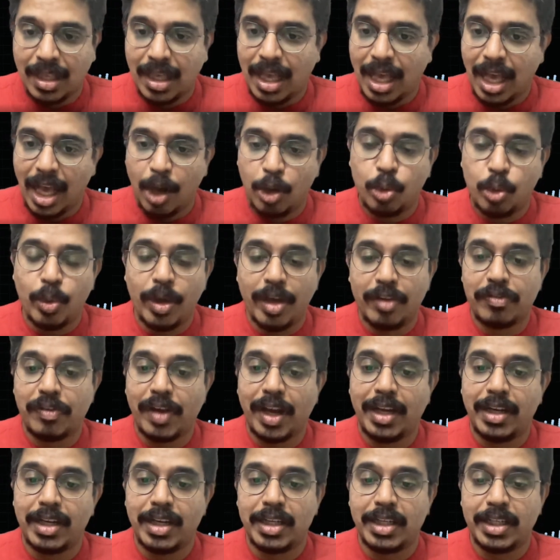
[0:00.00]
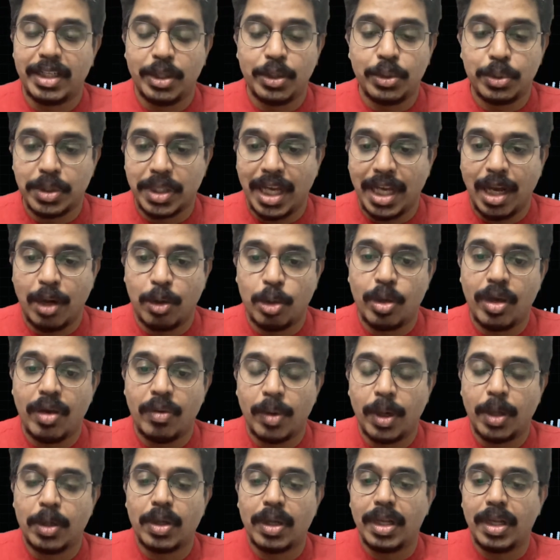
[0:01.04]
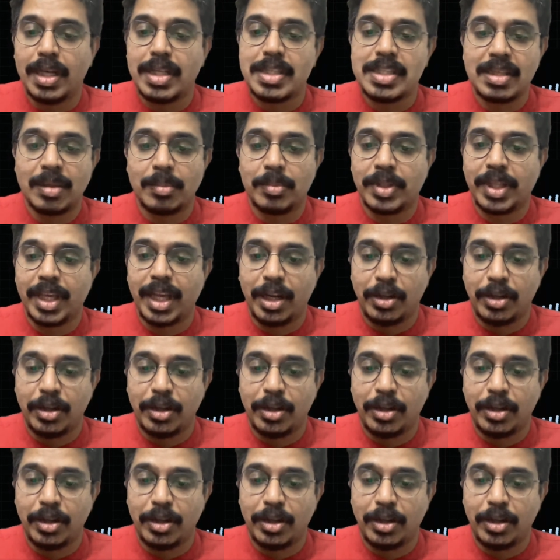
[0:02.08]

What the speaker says: How do I find a tutor? How do I want to learn something?